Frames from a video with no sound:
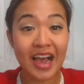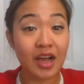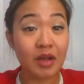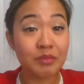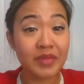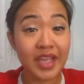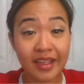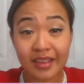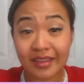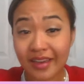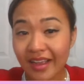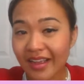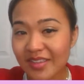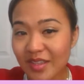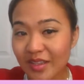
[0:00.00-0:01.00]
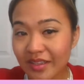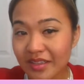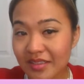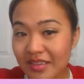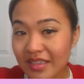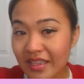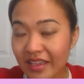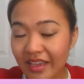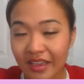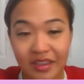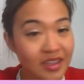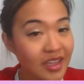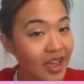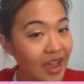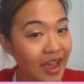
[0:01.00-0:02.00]
And as you can
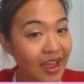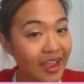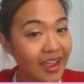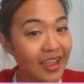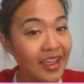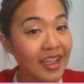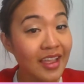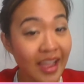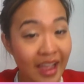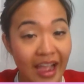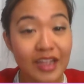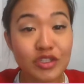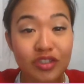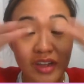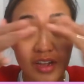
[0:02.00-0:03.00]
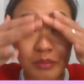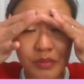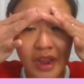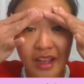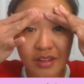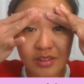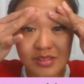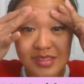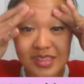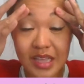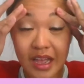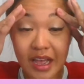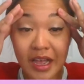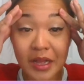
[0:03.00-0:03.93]
see, I do have brows.